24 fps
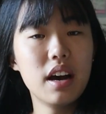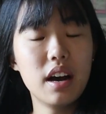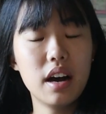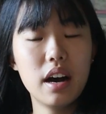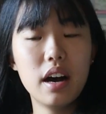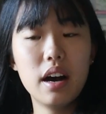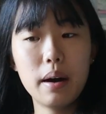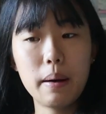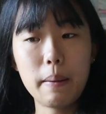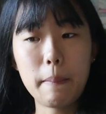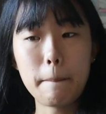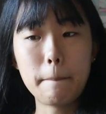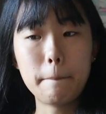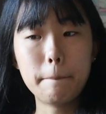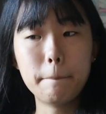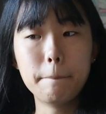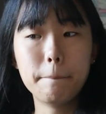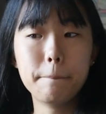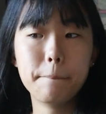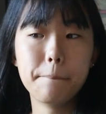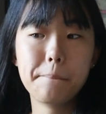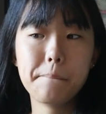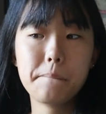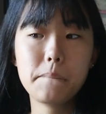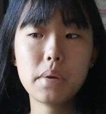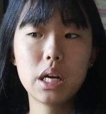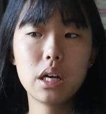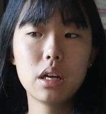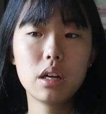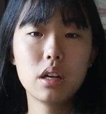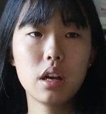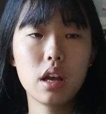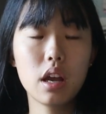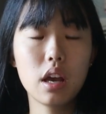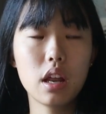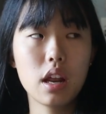And
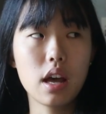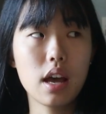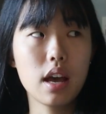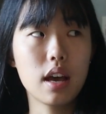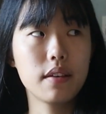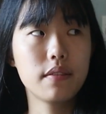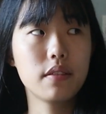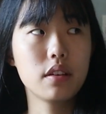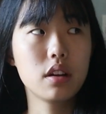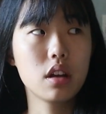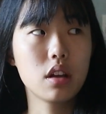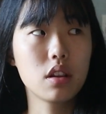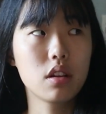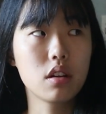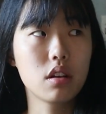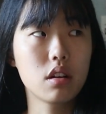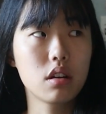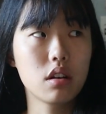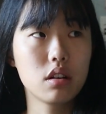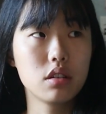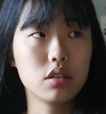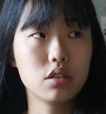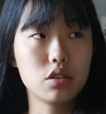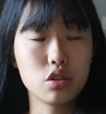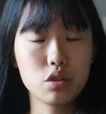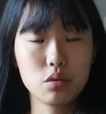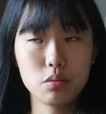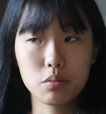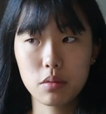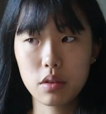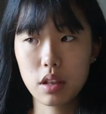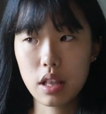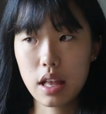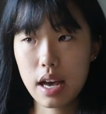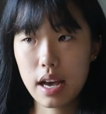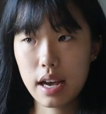I have another
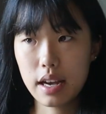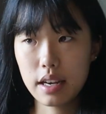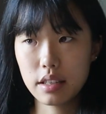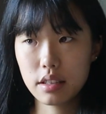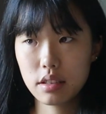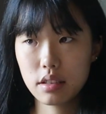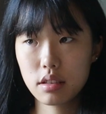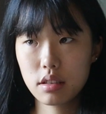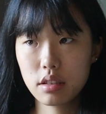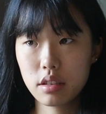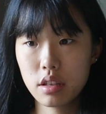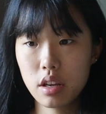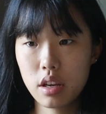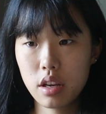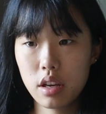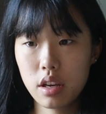Zoom class